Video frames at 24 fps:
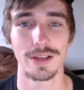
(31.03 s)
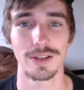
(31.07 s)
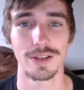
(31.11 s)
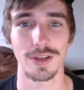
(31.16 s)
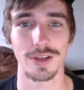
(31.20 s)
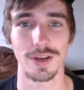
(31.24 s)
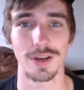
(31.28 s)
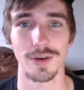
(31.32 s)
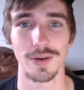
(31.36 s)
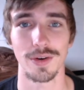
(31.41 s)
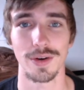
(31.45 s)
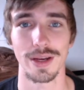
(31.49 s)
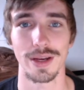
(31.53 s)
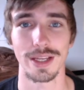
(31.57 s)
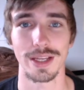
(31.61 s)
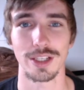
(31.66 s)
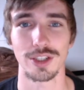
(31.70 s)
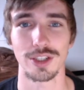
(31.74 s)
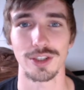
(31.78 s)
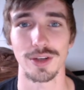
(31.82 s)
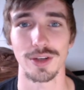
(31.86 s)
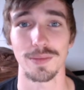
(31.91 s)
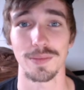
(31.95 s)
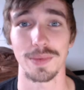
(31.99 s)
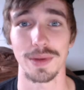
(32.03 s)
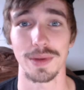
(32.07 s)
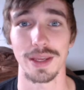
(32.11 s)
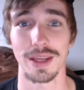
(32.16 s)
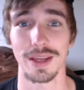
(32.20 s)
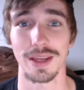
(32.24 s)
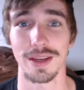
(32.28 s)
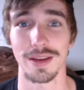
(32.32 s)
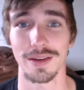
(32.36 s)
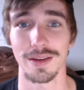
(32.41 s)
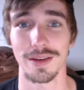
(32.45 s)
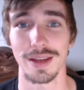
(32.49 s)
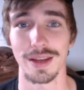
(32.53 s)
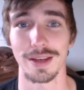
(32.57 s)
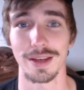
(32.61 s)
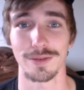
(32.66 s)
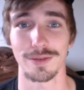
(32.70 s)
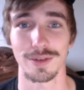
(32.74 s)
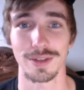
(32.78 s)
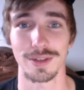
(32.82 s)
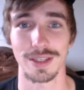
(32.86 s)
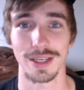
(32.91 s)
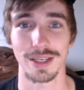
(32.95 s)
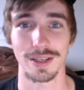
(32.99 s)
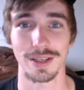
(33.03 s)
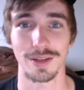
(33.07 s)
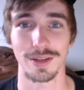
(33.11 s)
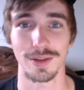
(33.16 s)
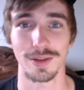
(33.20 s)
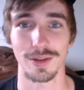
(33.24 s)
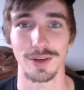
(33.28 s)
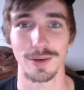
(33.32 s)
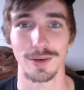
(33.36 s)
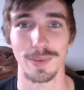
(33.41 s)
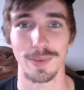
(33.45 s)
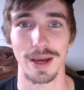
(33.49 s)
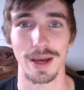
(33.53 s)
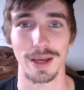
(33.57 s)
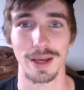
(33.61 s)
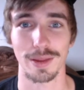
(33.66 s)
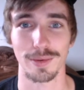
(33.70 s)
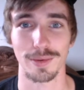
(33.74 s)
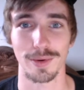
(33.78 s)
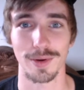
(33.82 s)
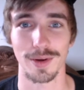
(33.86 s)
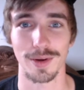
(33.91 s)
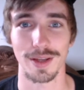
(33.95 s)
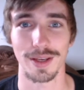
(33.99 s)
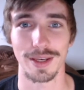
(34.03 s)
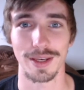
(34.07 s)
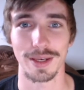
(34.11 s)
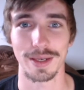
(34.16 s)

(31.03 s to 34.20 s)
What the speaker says: so it should be interesting to look back through it,